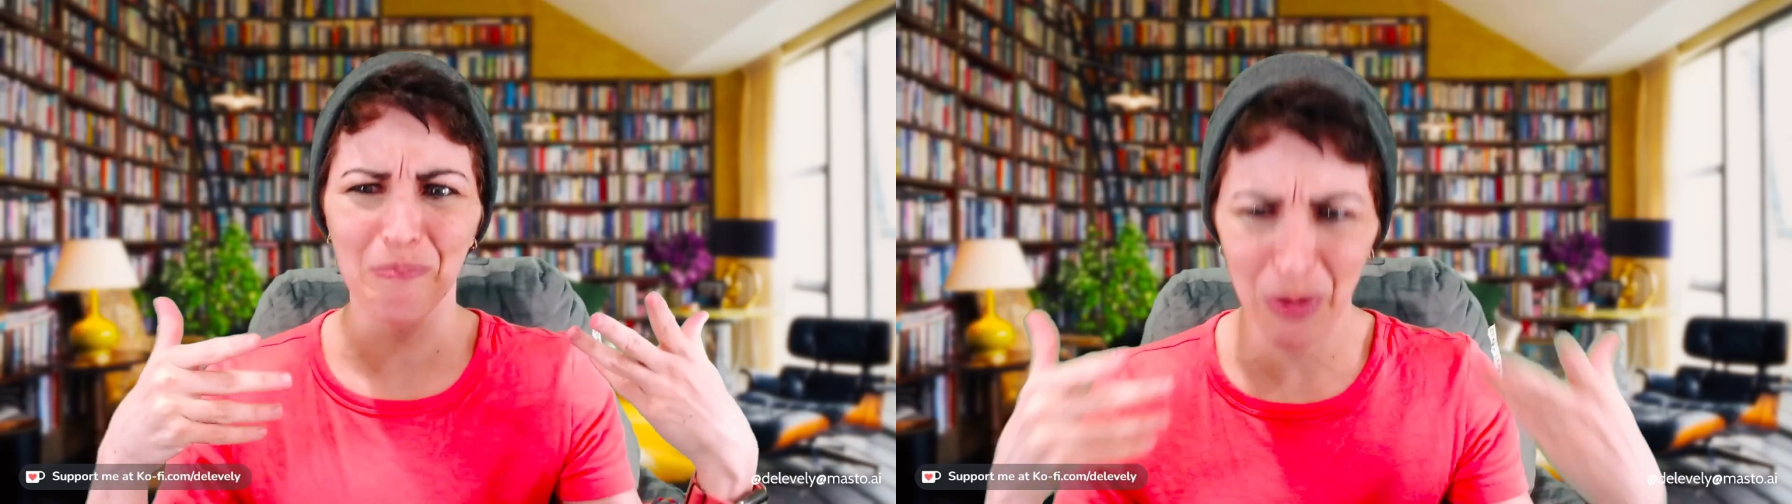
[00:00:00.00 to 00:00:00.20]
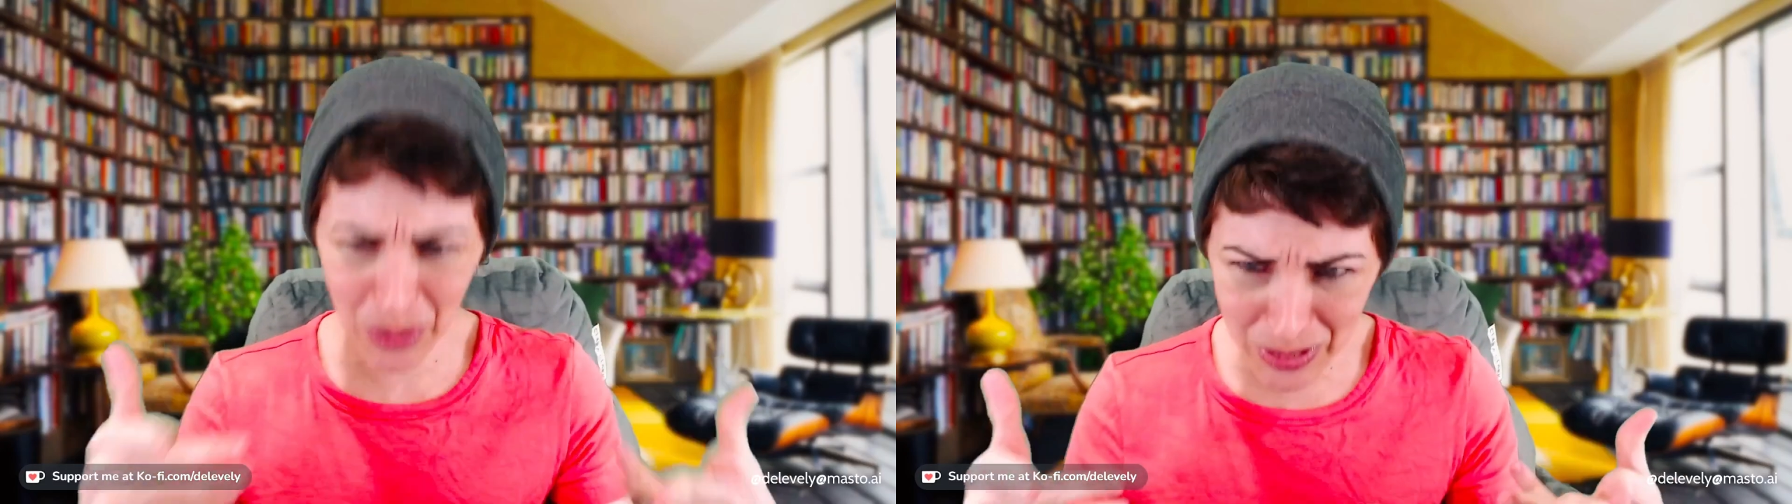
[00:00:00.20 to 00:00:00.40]

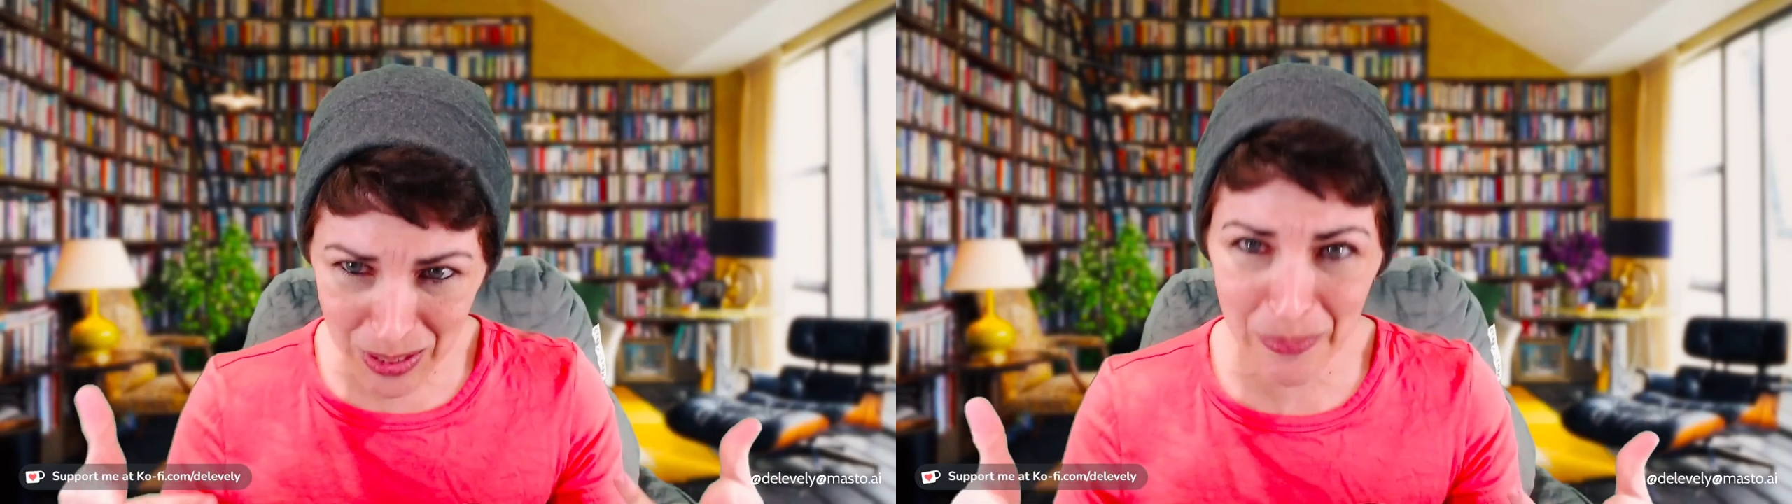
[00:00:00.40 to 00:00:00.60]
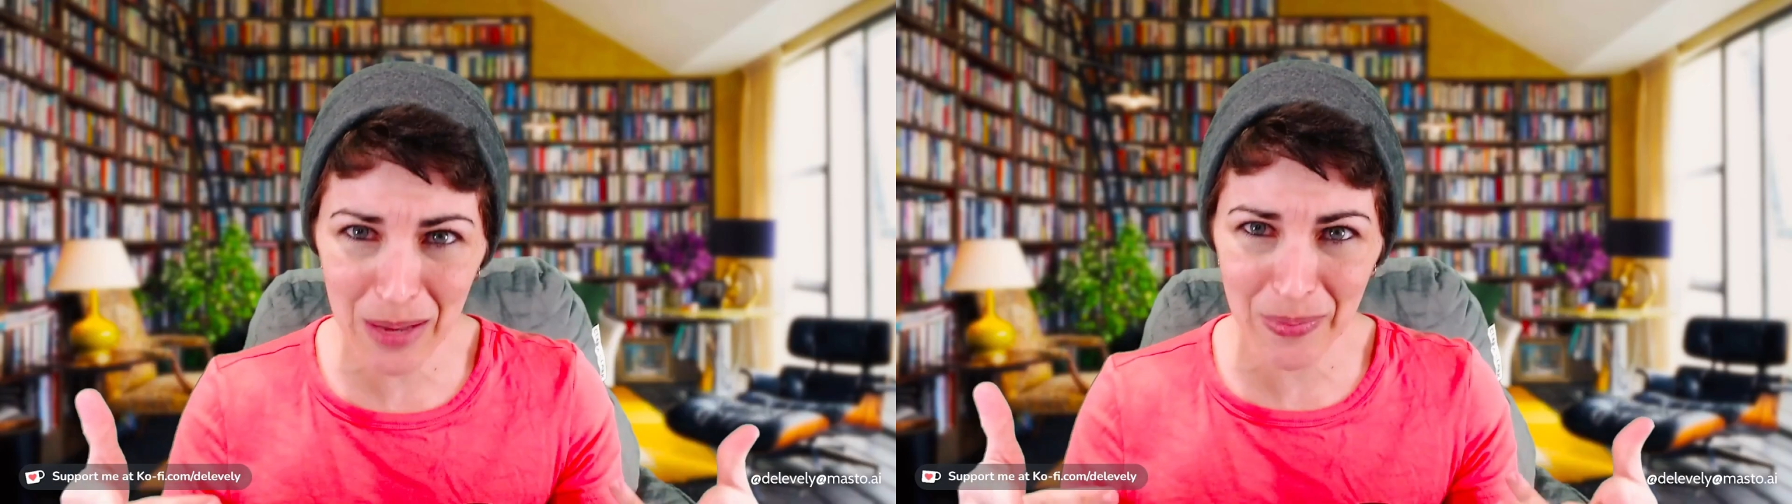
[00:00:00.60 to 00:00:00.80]
put
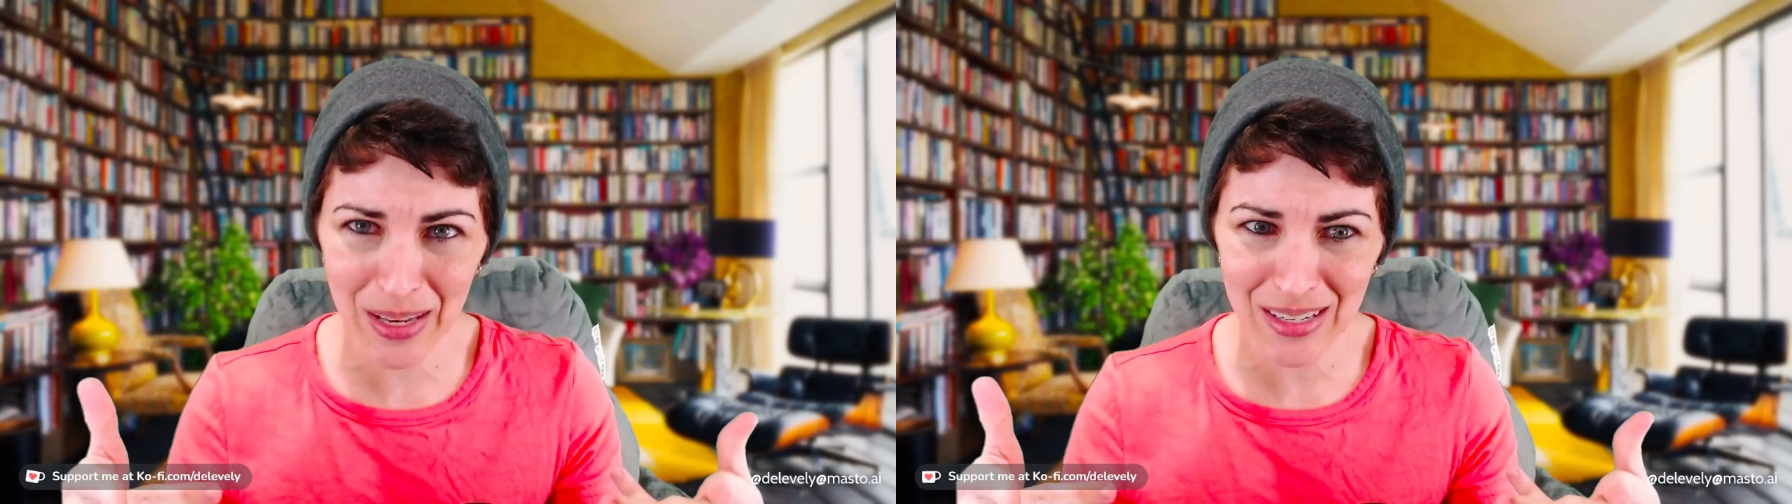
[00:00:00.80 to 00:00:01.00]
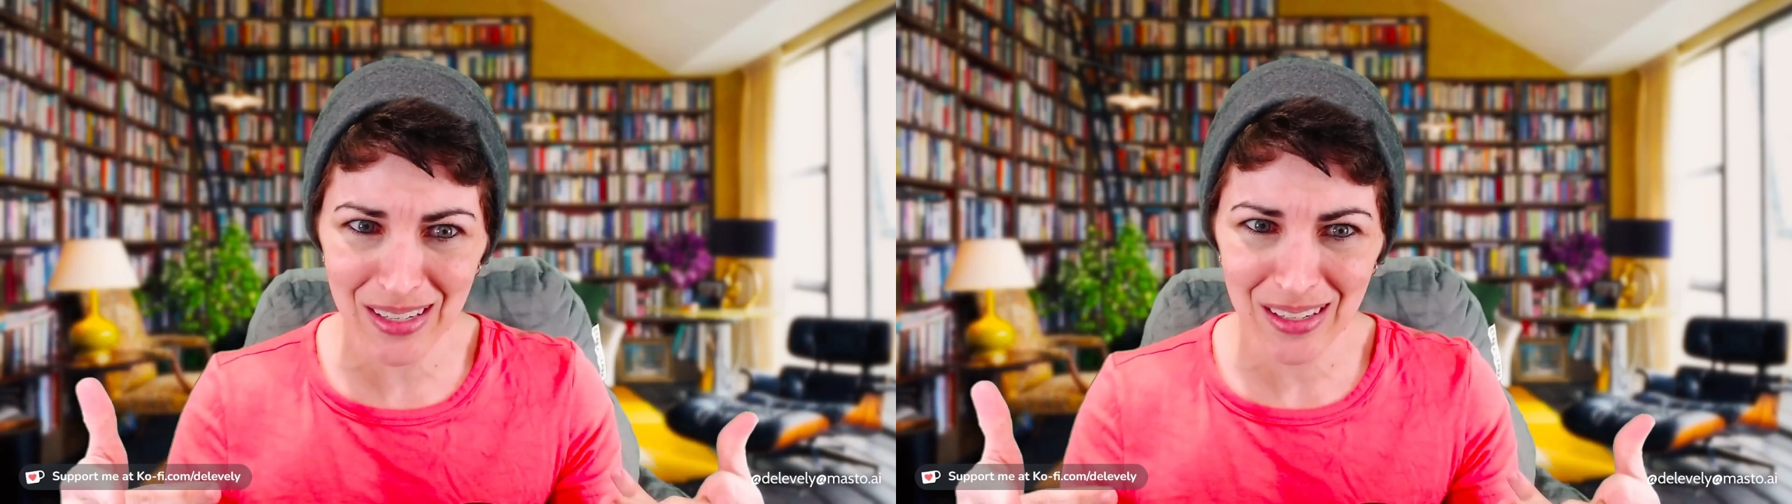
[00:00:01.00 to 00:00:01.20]
some
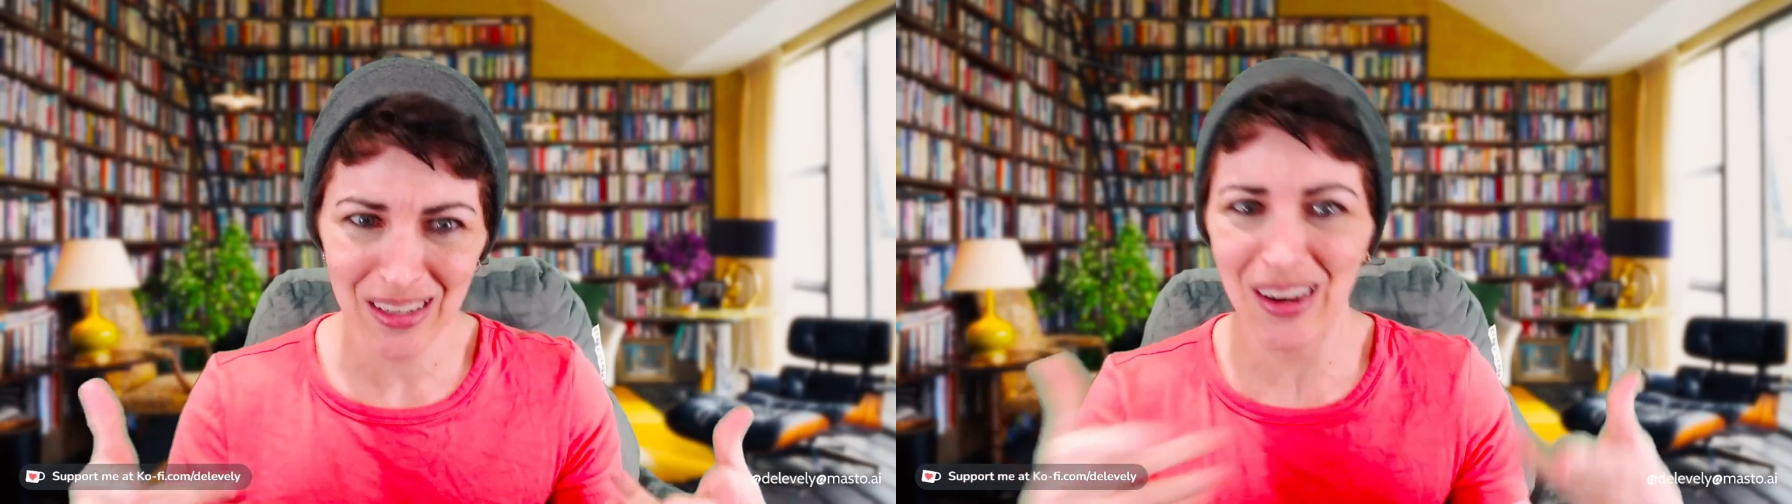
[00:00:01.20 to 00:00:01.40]
pigment